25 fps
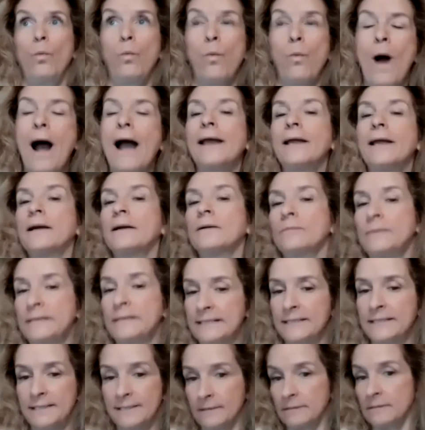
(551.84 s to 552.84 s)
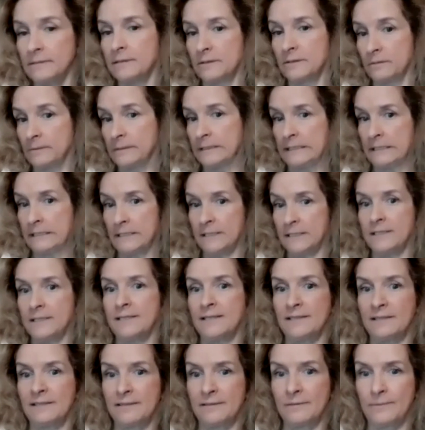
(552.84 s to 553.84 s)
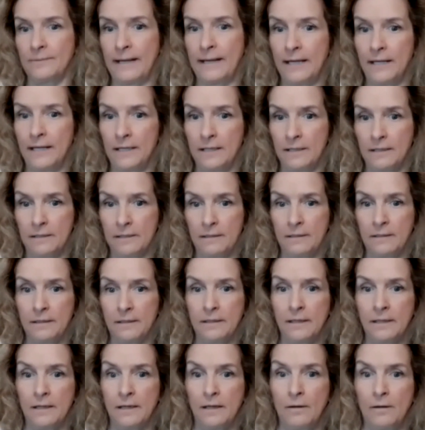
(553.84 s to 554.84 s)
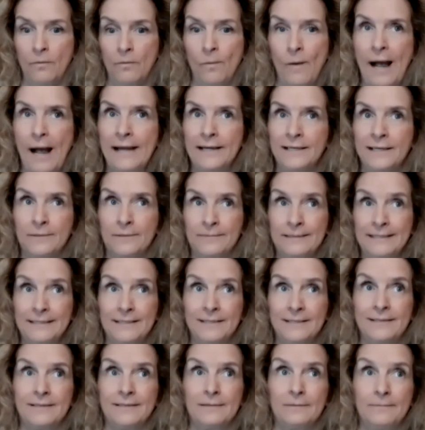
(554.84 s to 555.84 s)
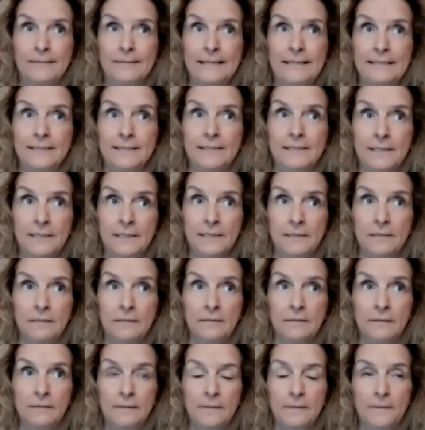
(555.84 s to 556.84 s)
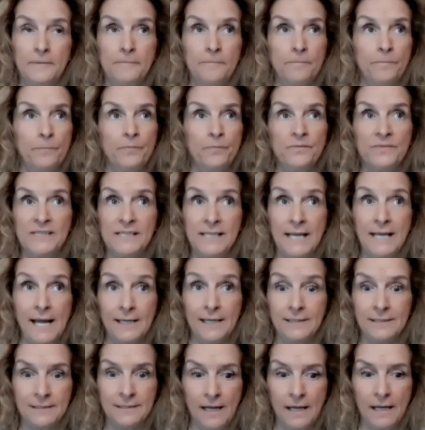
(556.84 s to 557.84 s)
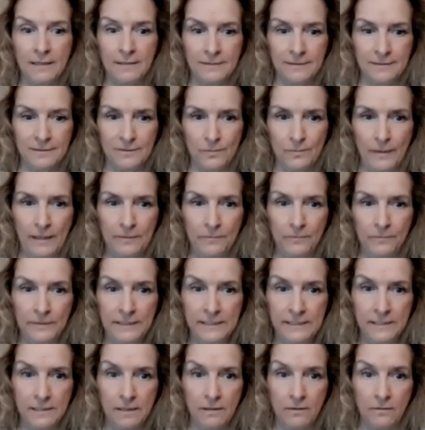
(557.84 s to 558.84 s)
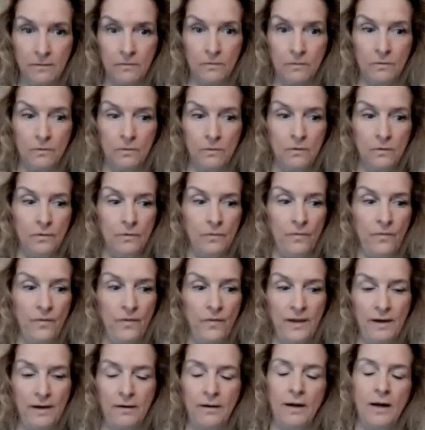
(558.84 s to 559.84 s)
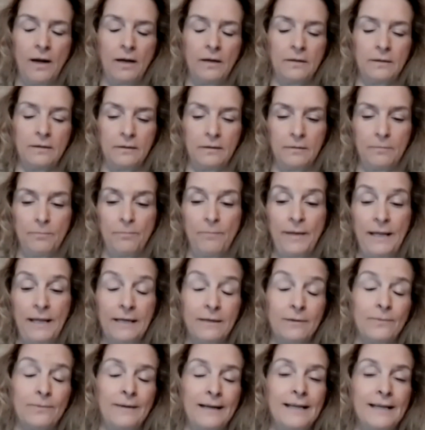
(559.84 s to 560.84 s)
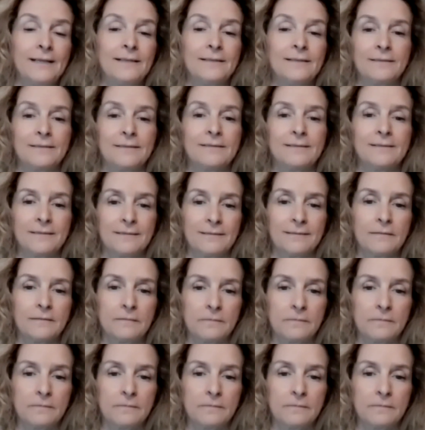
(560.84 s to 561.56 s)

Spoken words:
why are we still doing it this way? Why are we still wasting tax dollars when we know there are better ways?